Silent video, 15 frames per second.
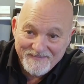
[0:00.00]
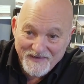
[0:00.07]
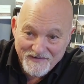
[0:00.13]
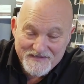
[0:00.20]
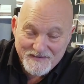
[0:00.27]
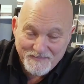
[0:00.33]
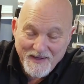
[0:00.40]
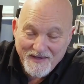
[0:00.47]
there
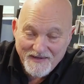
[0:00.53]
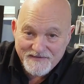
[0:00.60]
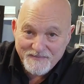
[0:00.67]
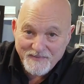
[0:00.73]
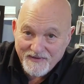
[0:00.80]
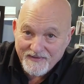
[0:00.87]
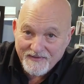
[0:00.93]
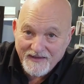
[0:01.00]
is a part of
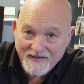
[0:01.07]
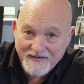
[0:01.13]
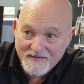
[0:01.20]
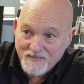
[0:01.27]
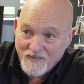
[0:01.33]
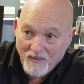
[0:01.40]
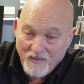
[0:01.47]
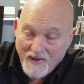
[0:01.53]
me that
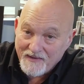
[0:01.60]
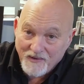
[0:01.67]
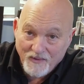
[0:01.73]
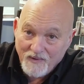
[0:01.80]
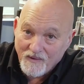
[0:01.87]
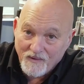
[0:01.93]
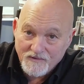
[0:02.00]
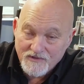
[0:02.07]
thinks, well, why
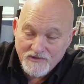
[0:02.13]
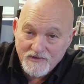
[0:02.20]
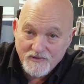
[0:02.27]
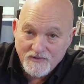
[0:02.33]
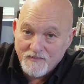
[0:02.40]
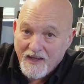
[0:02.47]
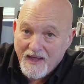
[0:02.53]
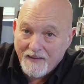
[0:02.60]
don't we all just
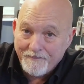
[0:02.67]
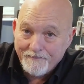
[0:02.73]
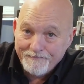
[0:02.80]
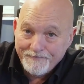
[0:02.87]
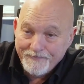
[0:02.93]
use matte?